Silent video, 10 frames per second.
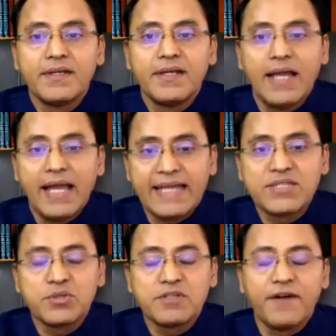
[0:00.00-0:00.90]
as
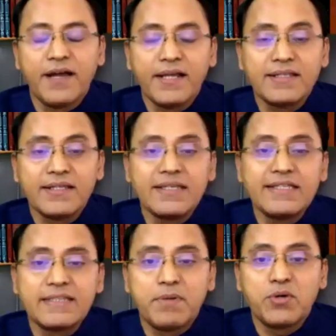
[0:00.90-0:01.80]
notified, is
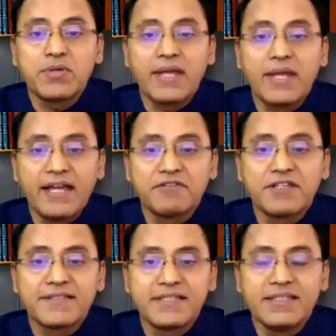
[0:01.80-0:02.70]
about
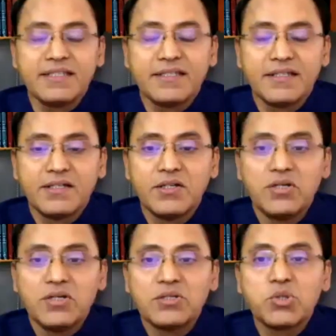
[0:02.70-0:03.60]
advocacy,
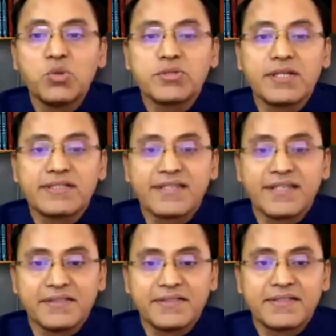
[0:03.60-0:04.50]
tools and
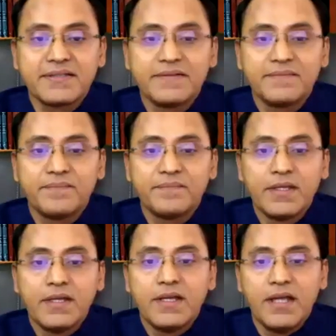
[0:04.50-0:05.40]
skills
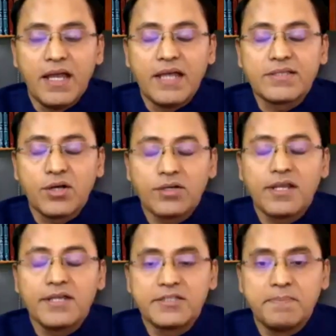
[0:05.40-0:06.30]
as
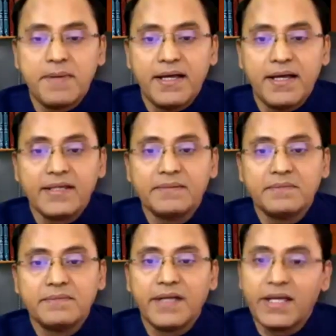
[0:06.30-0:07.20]
organized by,
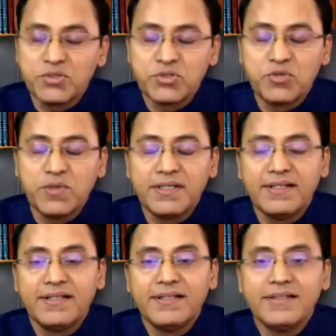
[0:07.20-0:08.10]
as usual,
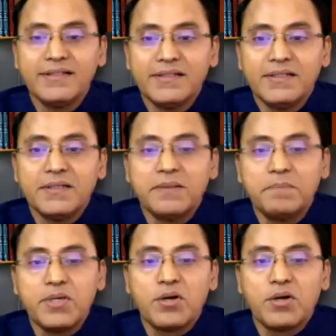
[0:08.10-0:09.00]

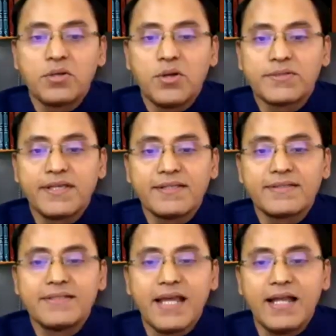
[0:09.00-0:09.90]
Beyond Law
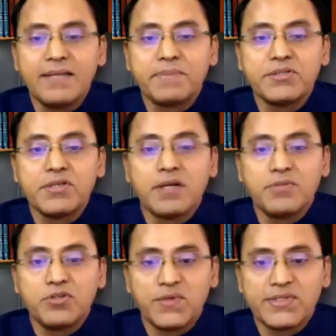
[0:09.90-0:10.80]
CLC and Punjab
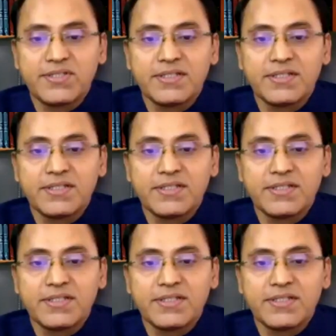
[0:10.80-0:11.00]
University.